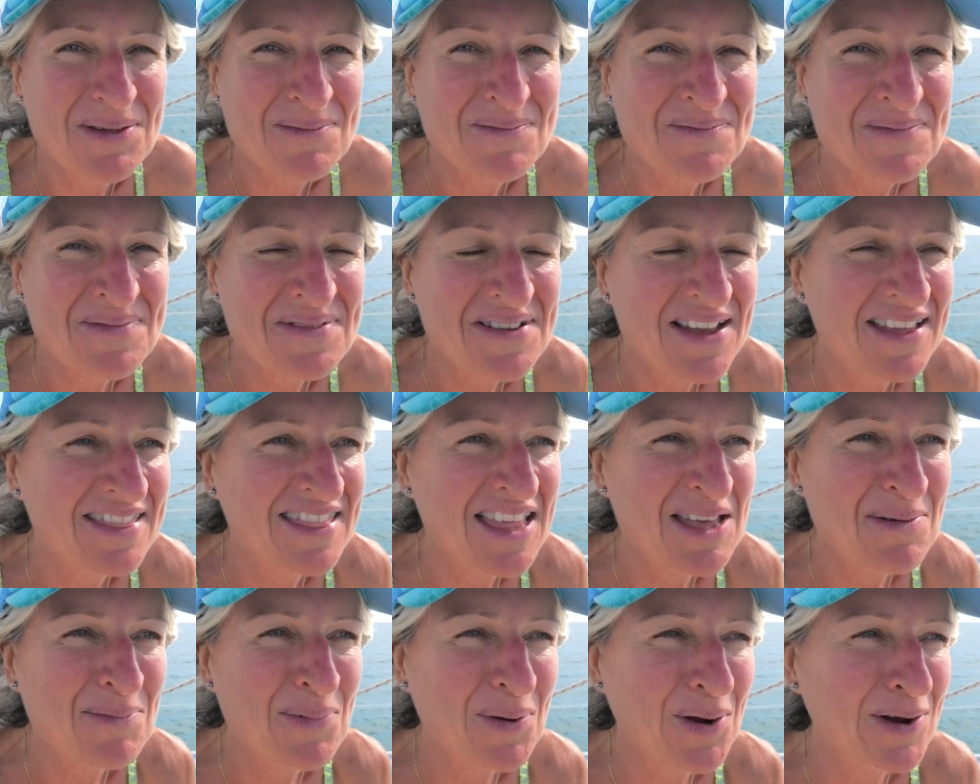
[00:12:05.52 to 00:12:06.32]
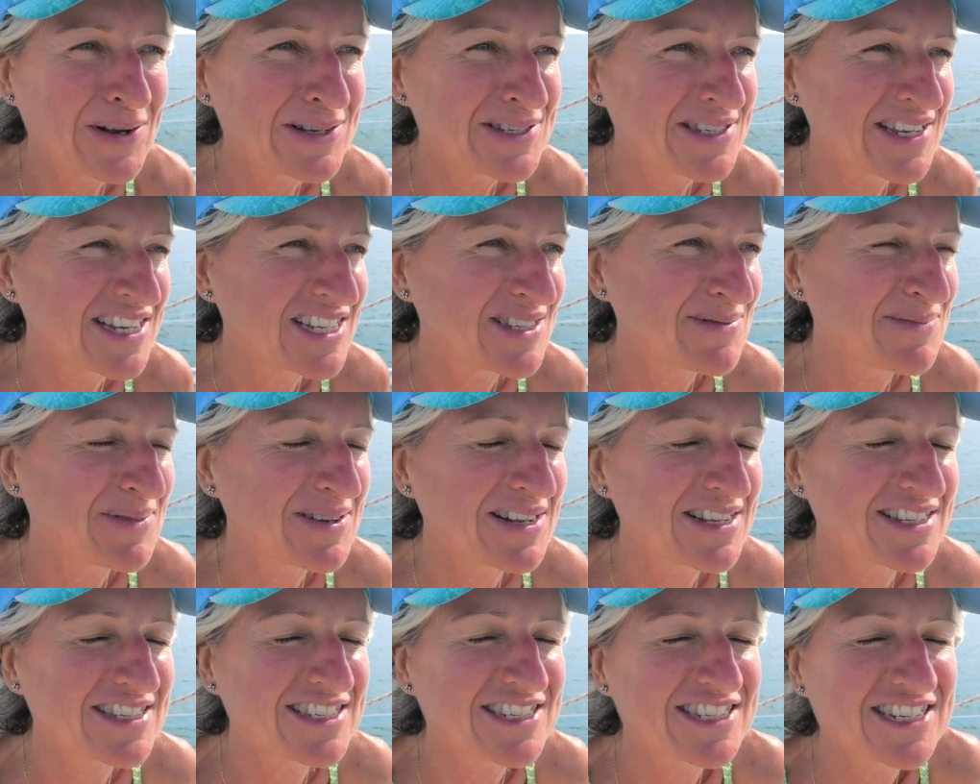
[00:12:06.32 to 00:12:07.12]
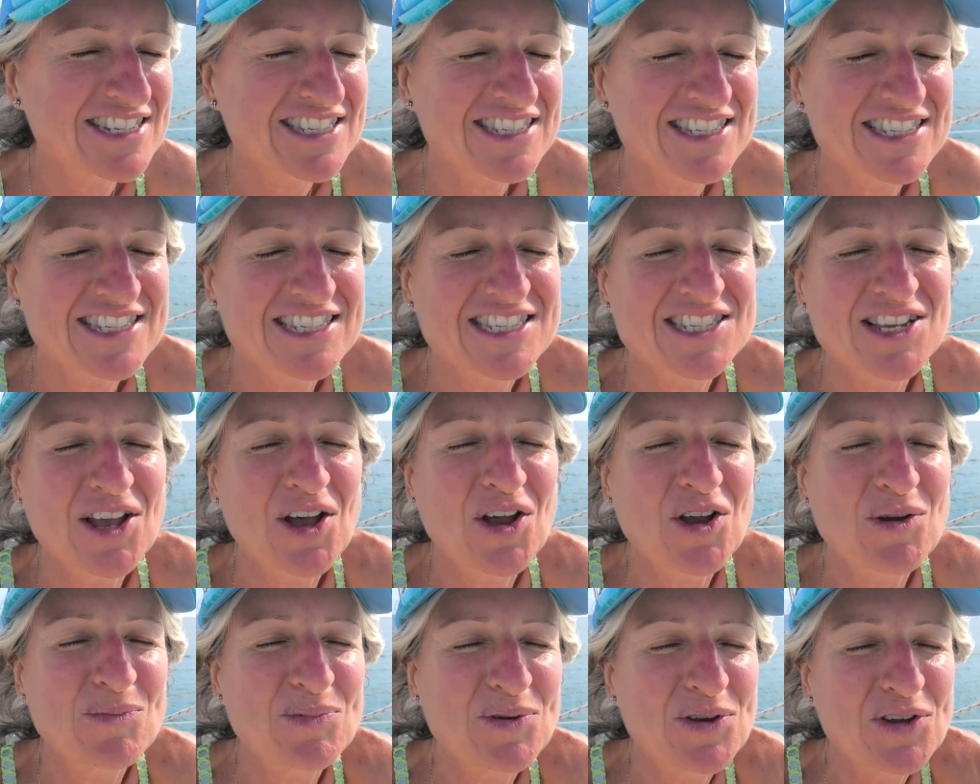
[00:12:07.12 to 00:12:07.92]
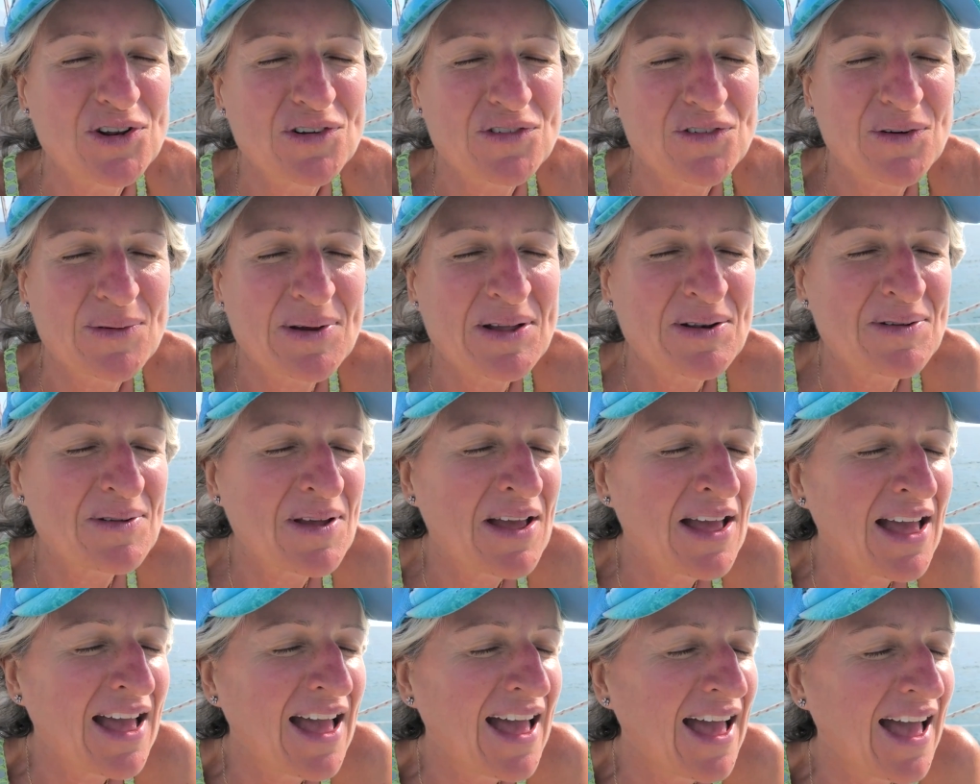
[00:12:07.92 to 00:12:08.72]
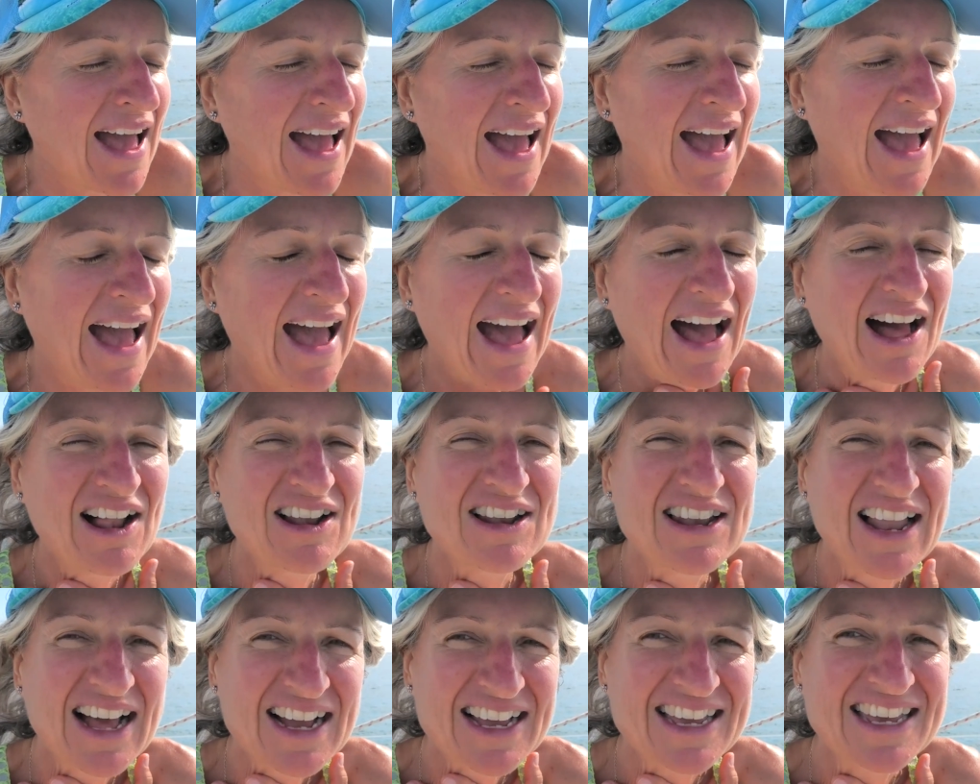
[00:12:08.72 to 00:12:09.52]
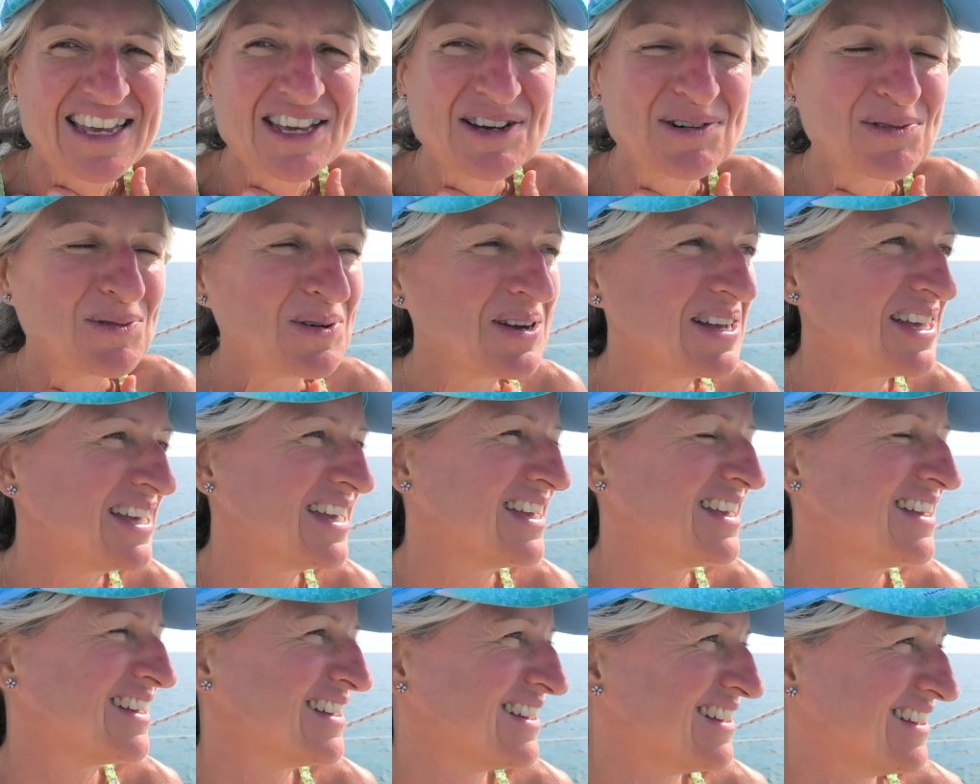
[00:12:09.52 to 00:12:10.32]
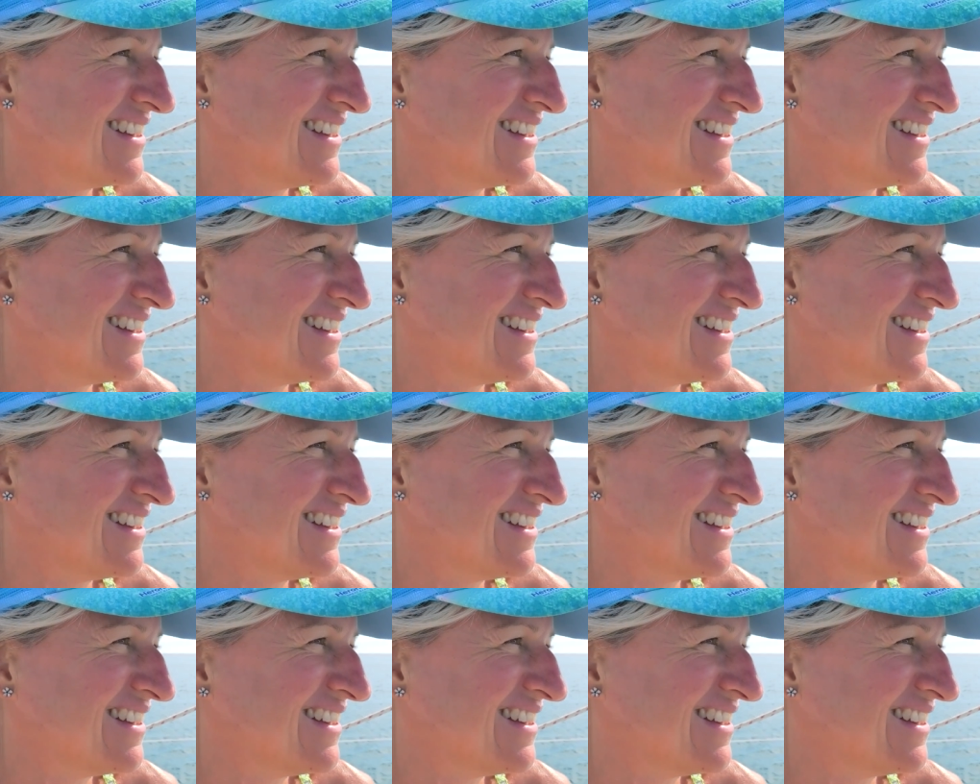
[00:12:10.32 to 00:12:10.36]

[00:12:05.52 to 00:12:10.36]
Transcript: them in their process. But it's just so beautiful, and how lucky are we